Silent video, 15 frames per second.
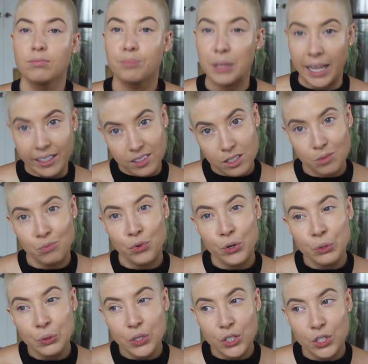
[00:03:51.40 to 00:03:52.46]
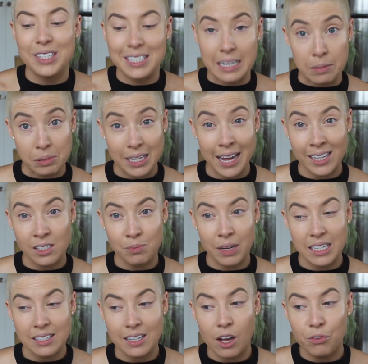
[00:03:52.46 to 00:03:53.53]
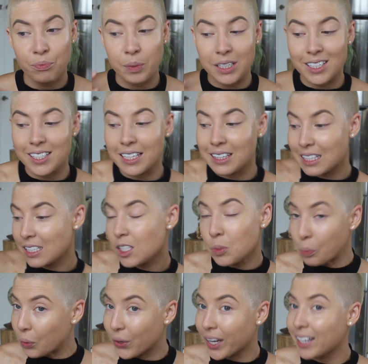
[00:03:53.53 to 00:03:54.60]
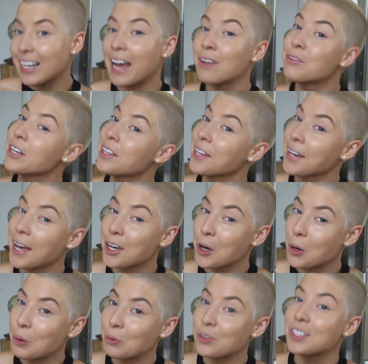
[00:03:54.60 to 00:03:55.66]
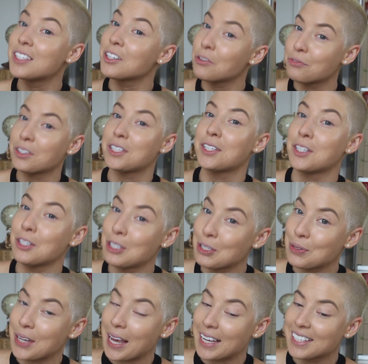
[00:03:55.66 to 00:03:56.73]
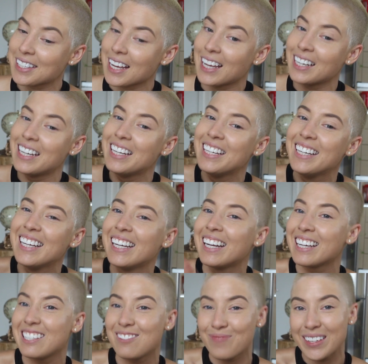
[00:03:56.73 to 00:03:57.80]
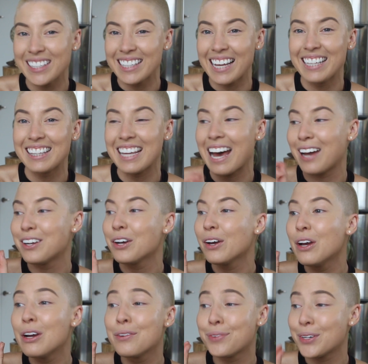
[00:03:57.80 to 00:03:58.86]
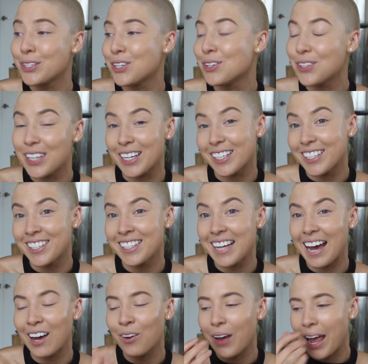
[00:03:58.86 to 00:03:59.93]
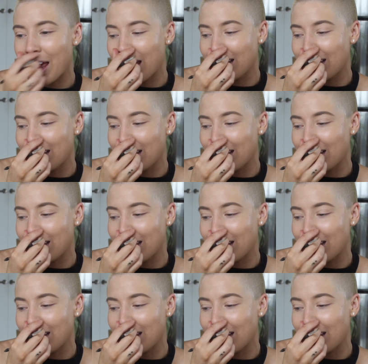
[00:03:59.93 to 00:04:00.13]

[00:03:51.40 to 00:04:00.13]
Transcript: plant some roots, stabilize myself, because at this point, everything I own still fits in a suitcase, and it has been like that for 2 years now.